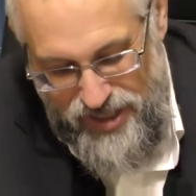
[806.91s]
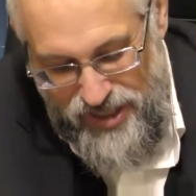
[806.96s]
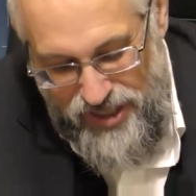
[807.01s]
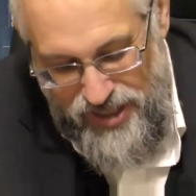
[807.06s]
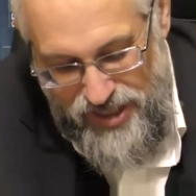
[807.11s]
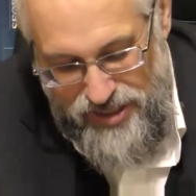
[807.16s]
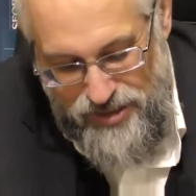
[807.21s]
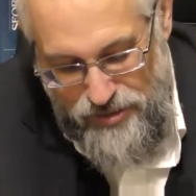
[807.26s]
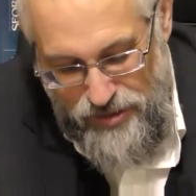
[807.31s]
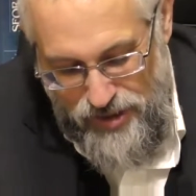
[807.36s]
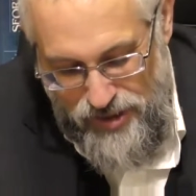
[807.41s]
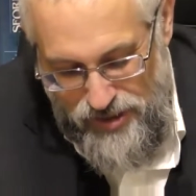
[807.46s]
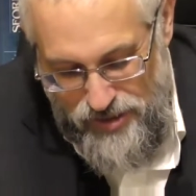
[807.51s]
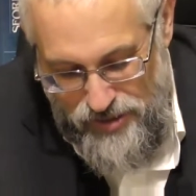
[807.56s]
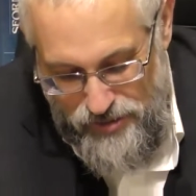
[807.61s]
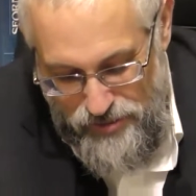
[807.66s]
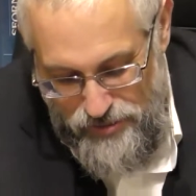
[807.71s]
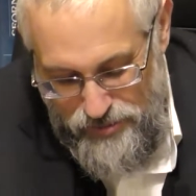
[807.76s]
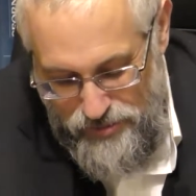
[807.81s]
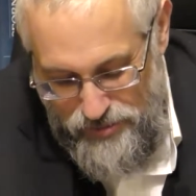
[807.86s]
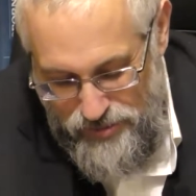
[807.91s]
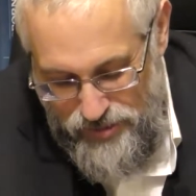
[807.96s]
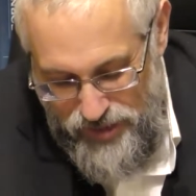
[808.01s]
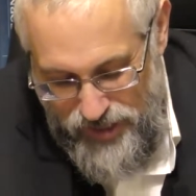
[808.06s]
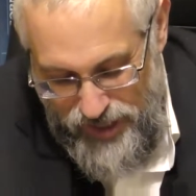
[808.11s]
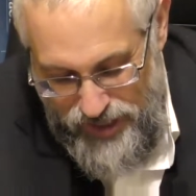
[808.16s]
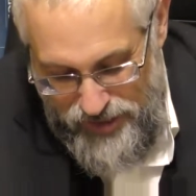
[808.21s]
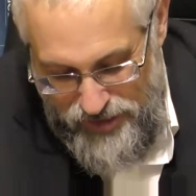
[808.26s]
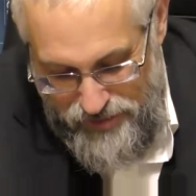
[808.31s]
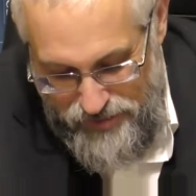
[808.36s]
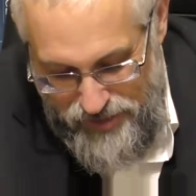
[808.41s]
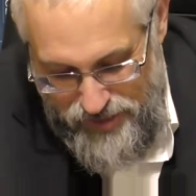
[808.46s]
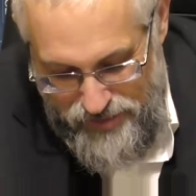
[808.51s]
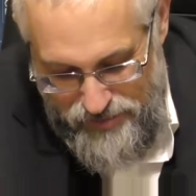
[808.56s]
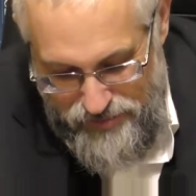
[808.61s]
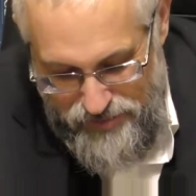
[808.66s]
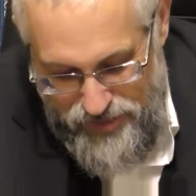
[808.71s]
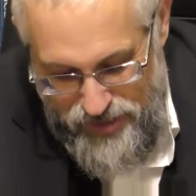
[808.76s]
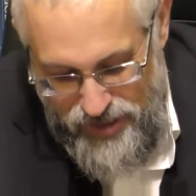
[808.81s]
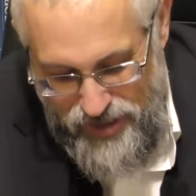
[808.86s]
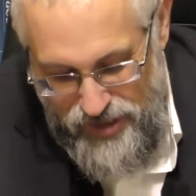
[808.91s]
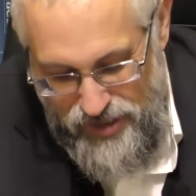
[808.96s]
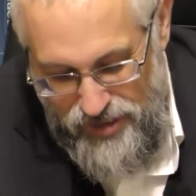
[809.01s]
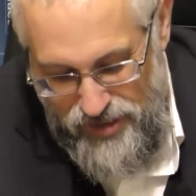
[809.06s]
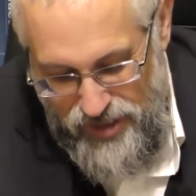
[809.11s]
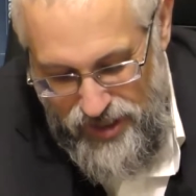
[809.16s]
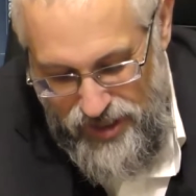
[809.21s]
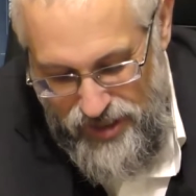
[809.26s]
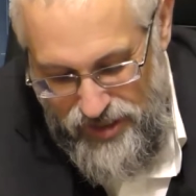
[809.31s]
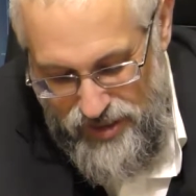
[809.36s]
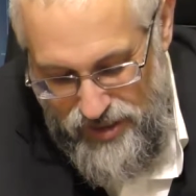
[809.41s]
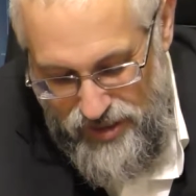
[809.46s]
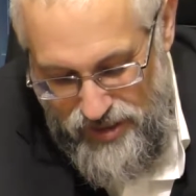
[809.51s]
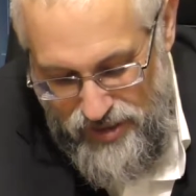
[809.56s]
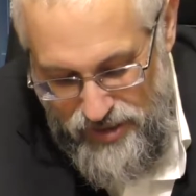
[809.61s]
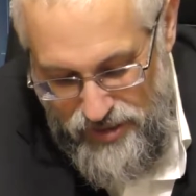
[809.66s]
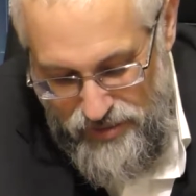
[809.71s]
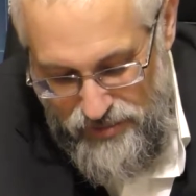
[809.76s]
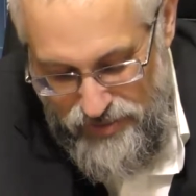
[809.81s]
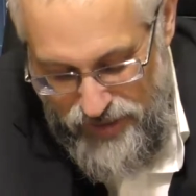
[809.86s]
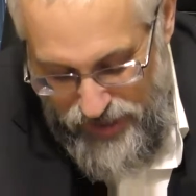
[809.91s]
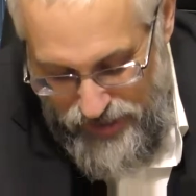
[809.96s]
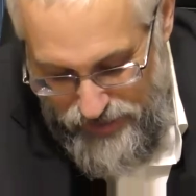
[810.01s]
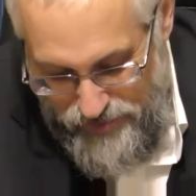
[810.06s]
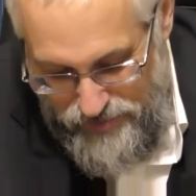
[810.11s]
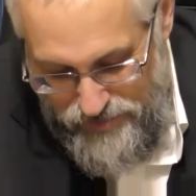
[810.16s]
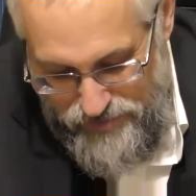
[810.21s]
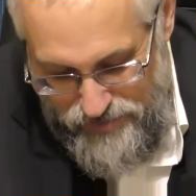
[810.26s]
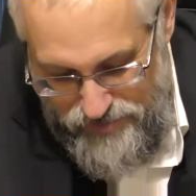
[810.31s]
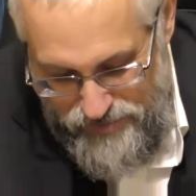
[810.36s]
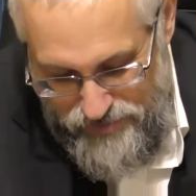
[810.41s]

it's going to enter him like venom.